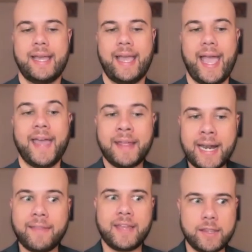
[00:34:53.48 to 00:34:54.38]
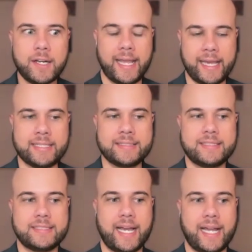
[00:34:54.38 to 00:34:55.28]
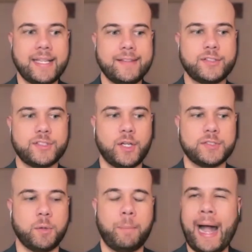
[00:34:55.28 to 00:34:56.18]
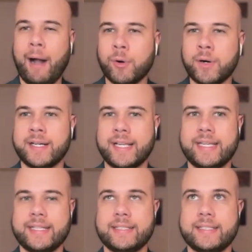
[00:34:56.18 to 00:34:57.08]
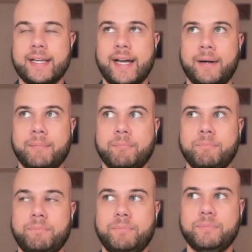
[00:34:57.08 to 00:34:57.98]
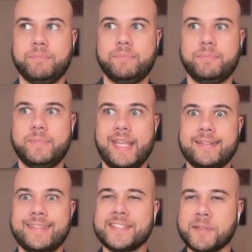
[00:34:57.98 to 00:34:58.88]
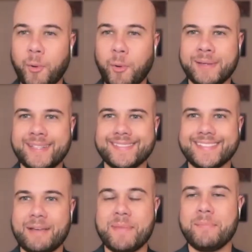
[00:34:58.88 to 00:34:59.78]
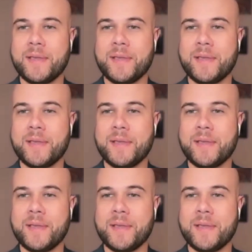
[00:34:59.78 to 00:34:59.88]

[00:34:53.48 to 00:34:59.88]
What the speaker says: And then on the other hand, I think there's also power in disappointment that maybe a